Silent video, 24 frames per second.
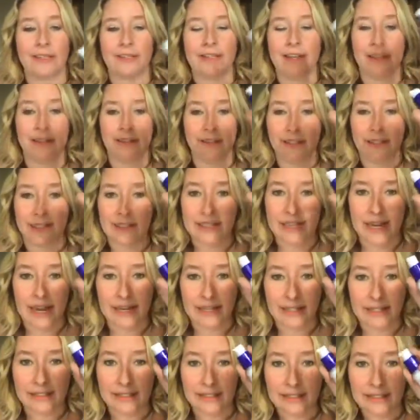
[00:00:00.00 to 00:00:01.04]
again, like a
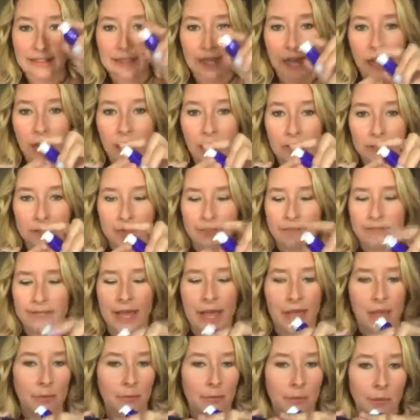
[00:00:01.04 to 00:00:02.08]
tiny little dot or
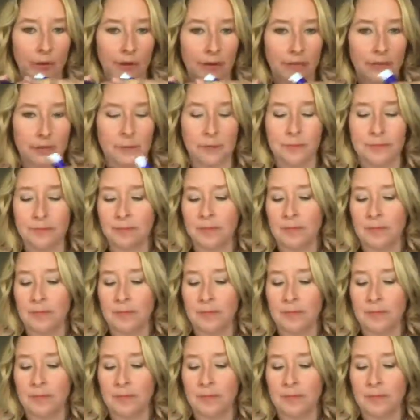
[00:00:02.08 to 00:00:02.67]
dab, whatever.